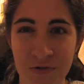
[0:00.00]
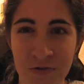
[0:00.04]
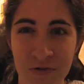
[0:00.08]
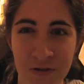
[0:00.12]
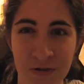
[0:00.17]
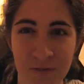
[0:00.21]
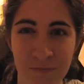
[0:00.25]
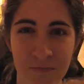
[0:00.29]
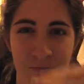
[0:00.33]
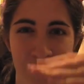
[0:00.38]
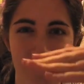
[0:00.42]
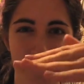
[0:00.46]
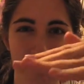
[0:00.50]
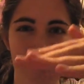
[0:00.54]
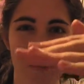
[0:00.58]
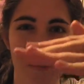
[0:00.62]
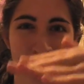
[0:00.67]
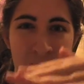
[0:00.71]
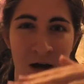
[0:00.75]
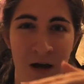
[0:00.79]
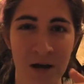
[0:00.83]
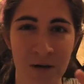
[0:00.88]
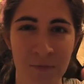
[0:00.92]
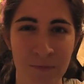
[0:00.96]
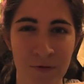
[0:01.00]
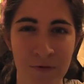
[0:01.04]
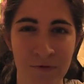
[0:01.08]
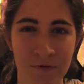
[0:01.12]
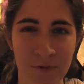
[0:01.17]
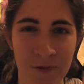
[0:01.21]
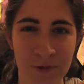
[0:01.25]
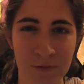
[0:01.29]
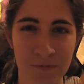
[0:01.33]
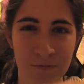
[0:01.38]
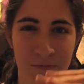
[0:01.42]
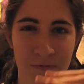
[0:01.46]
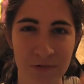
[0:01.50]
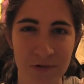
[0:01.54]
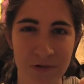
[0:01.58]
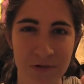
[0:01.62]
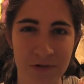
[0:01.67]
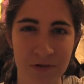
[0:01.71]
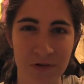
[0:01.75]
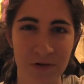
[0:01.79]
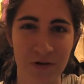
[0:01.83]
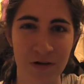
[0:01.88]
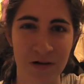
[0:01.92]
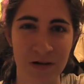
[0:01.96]
to the bottom of the
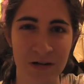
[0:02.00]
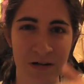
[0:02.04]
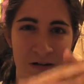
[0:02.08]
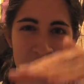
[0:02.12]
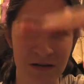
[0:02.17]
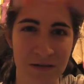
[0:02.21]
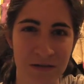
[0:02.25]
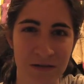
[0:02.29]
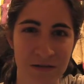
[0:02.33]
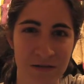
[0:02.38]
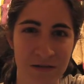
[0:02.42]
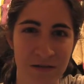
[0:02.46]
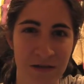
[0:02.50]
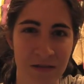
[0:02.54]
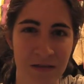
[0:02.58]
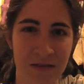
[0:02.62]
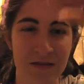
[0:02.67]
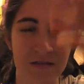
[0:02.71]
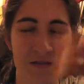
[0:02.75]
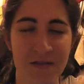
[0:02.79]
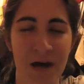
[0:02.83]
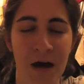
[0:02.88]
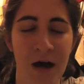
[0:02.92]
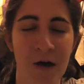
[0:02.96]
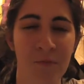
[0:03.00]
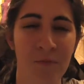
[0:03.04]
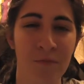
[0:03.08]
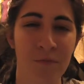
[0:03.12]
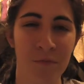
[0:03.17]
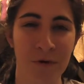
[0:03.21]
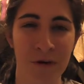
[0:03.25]
screen than the top,